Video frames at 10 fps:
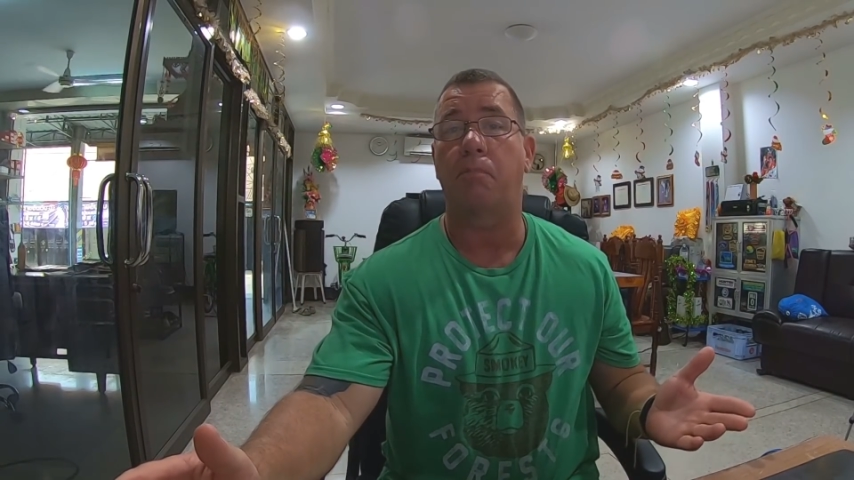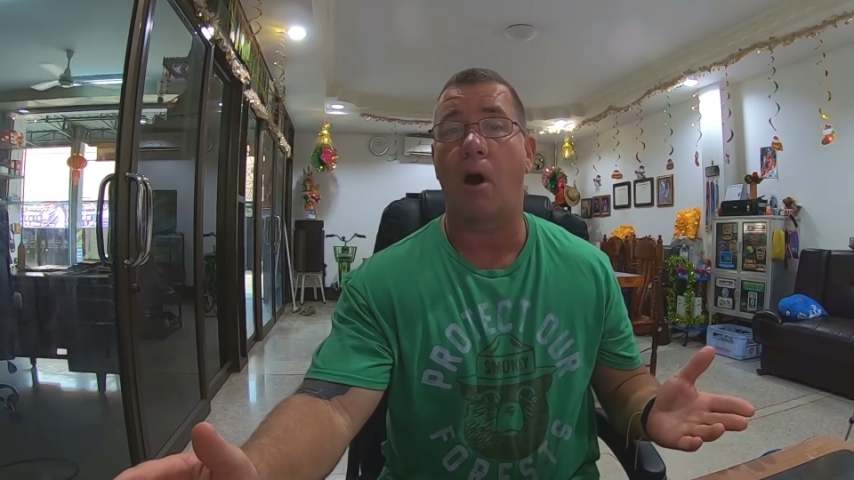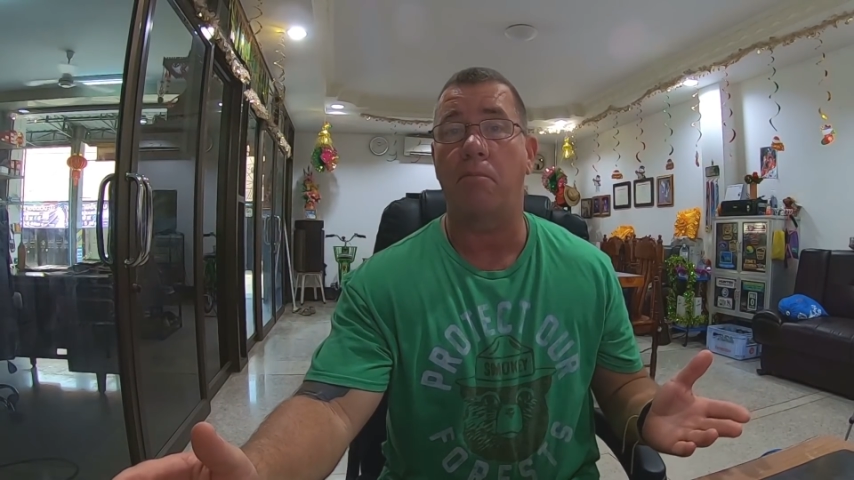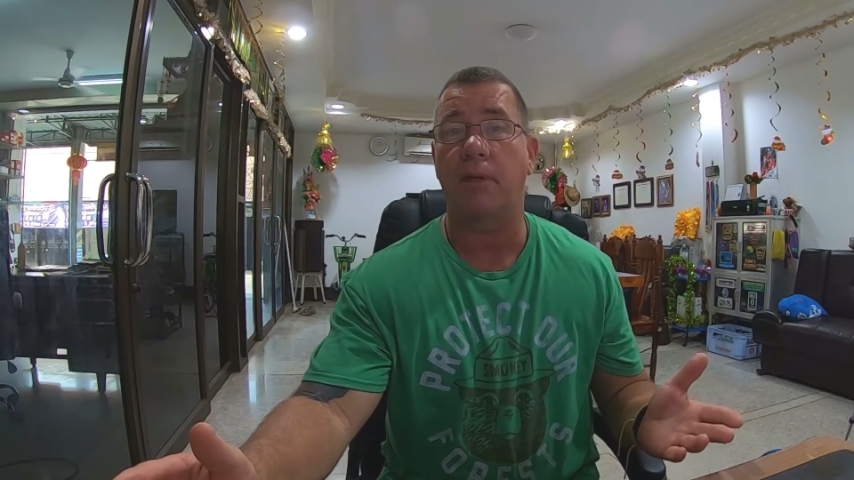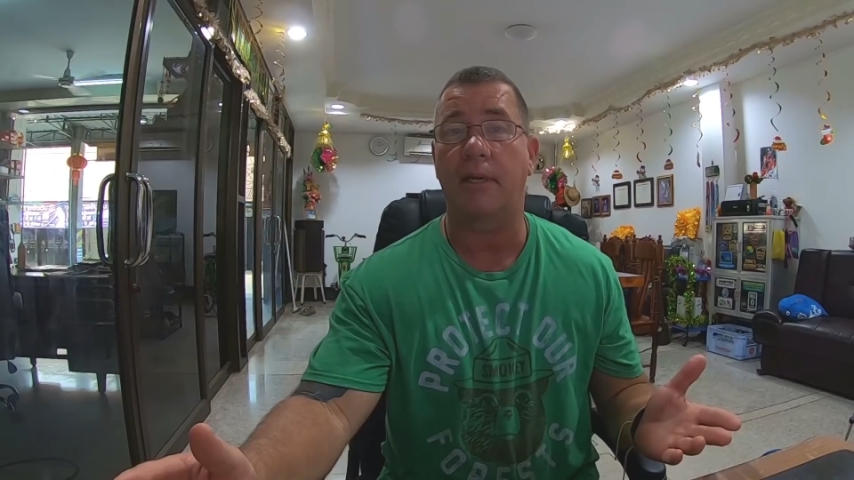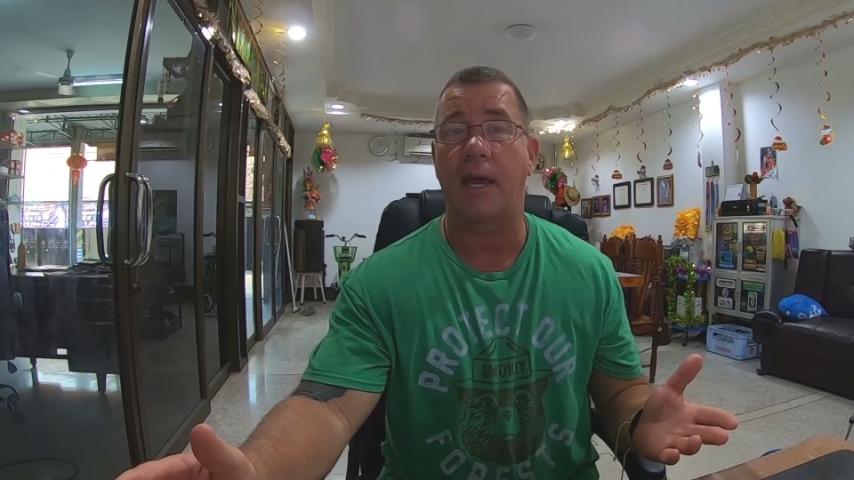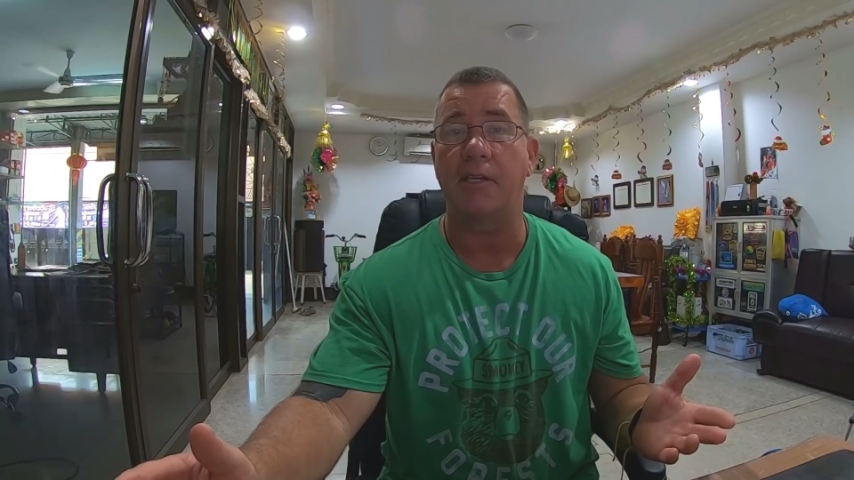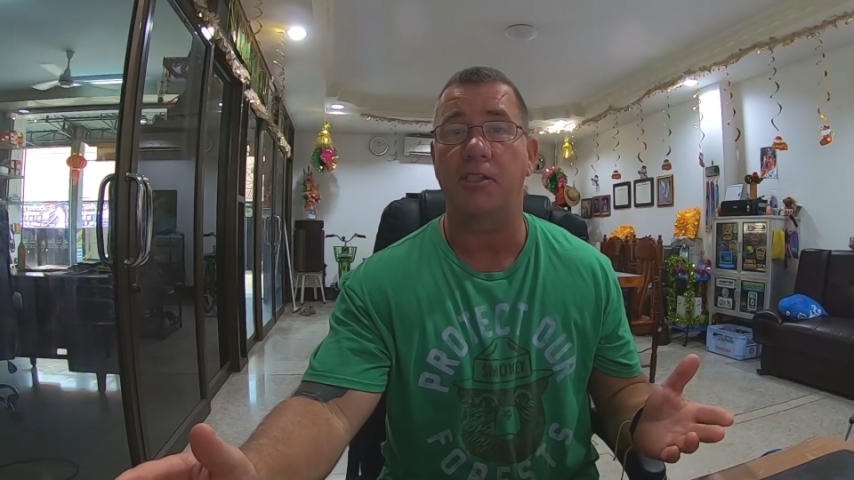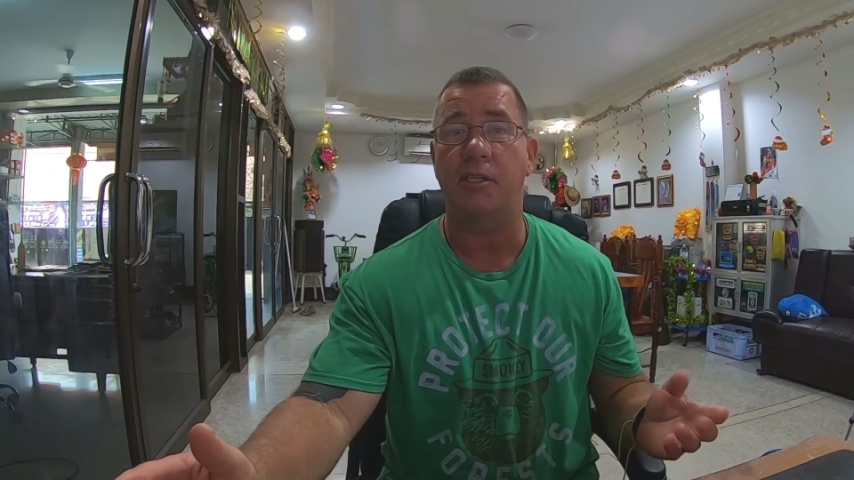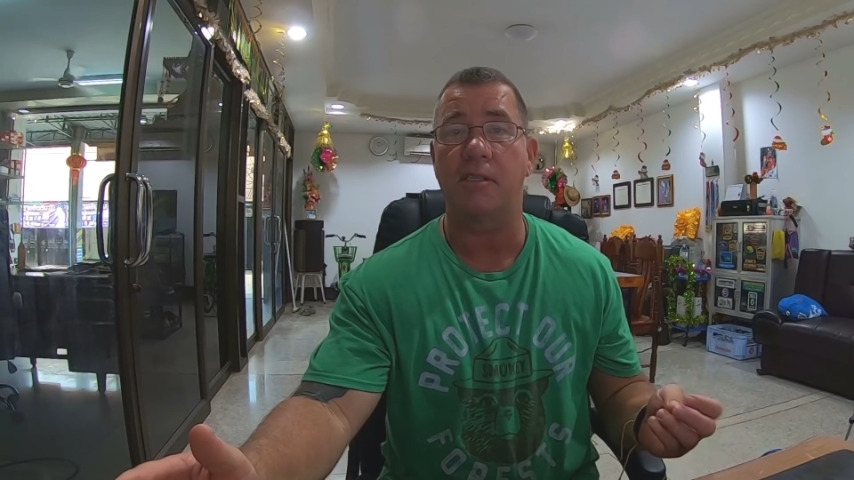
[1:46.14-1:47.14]

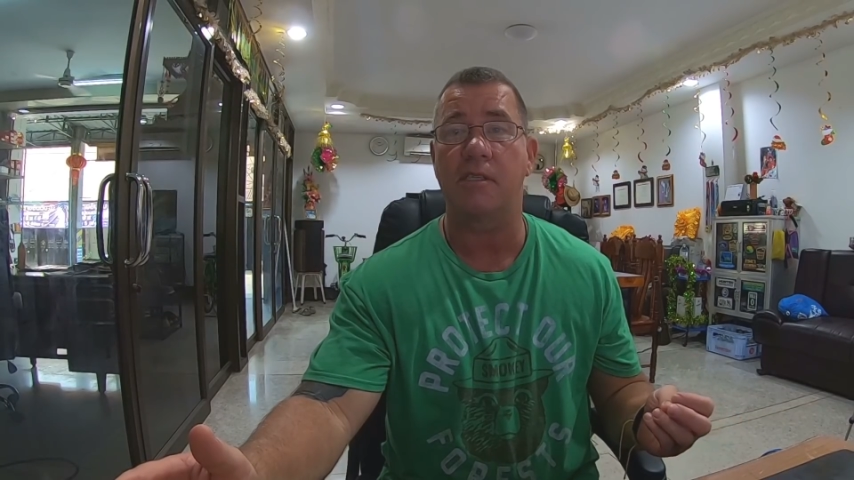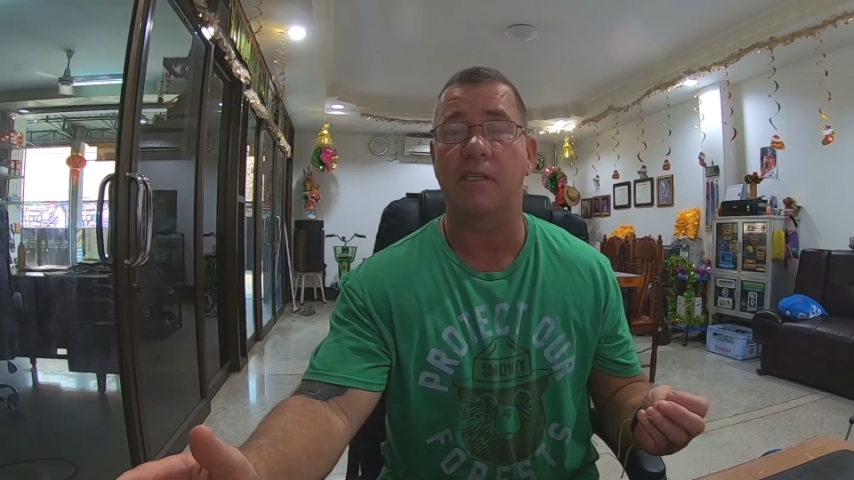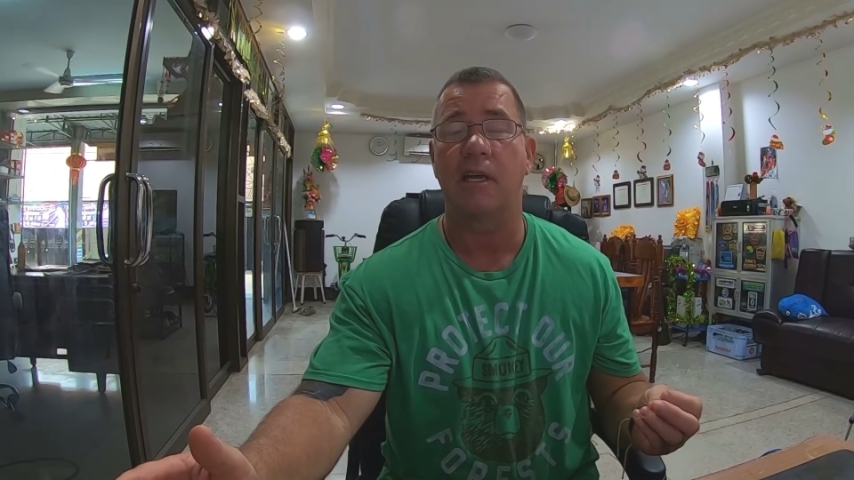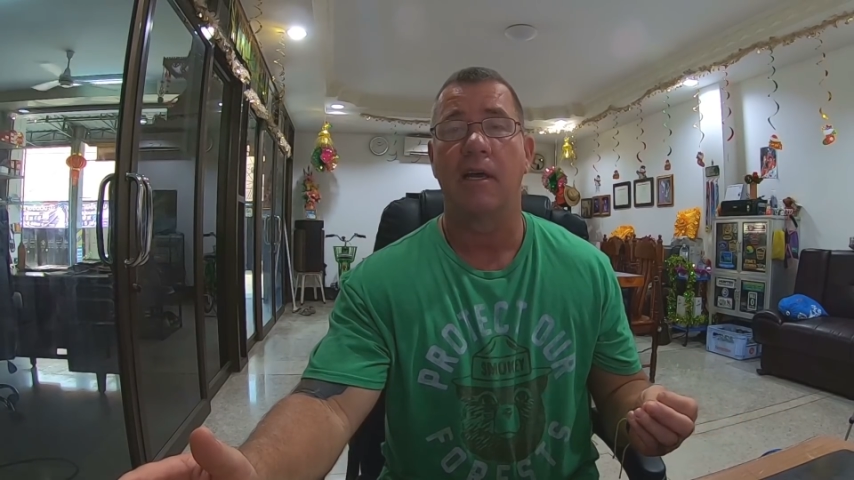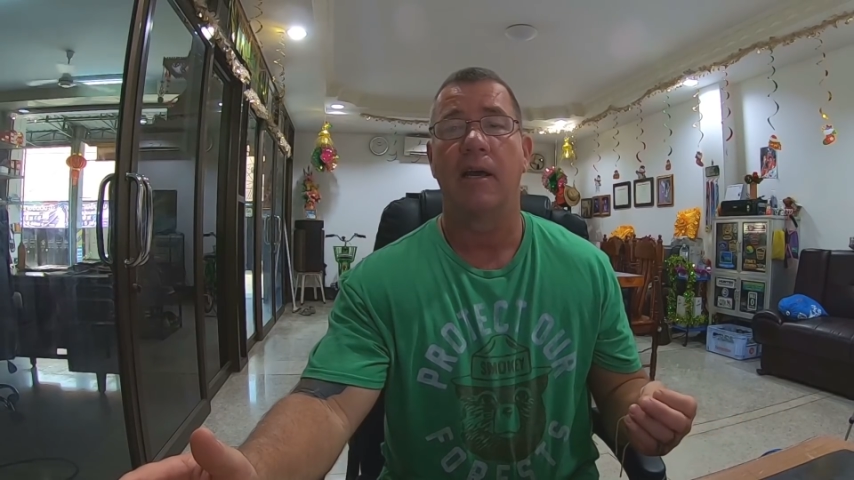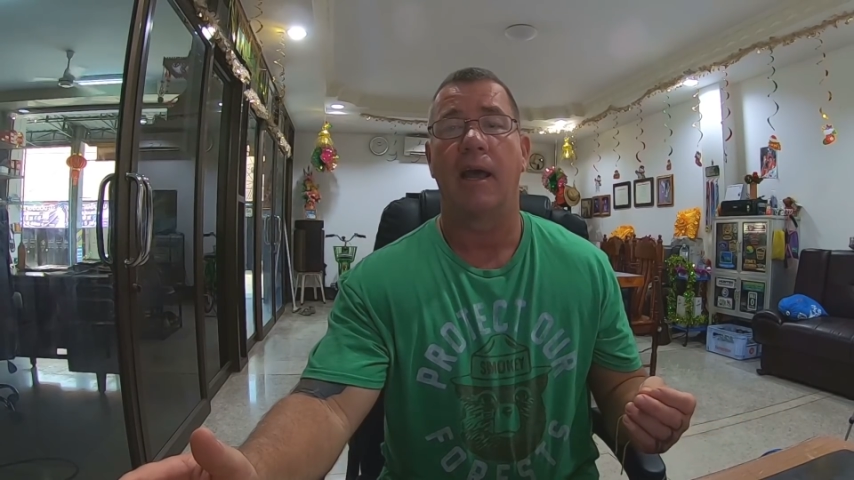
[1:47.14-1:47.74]
publications